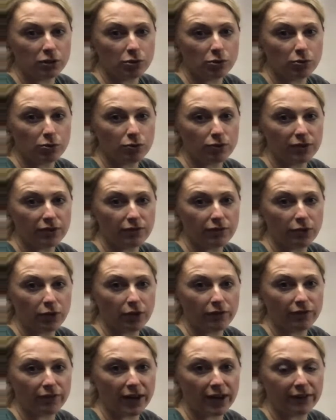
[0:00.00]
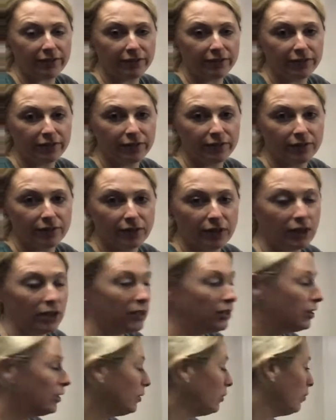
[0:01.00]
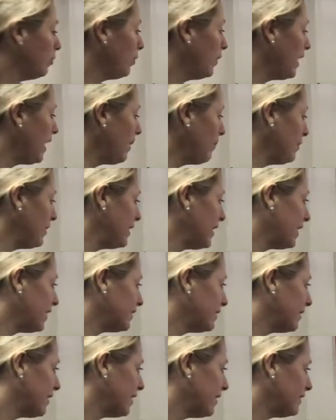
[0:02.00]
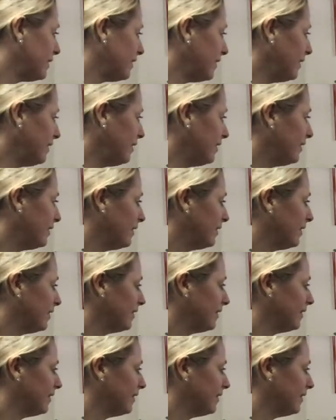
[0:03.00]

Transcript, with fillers: two, three, four, five. What happened next, Kingston?